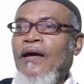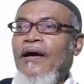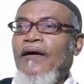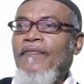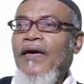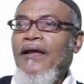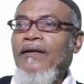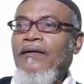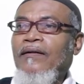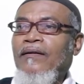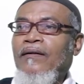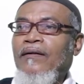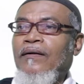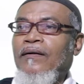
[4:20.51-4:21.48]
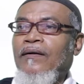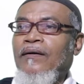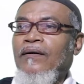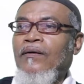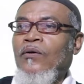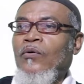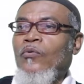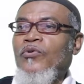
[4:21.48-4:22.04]
and then
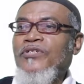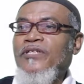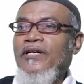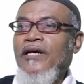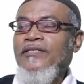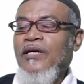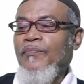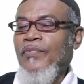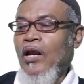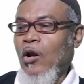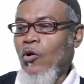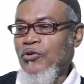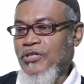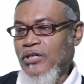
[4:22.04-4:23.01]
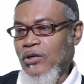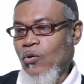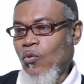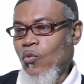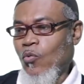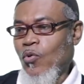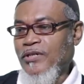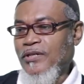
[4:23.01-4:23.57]
we should write up the logic,
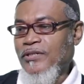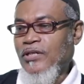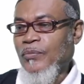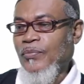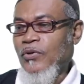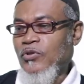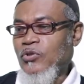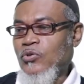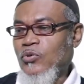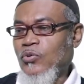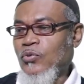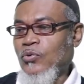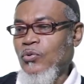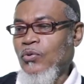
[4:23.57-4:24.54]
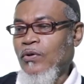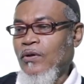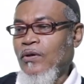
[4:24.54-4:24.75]
what is supposed to do.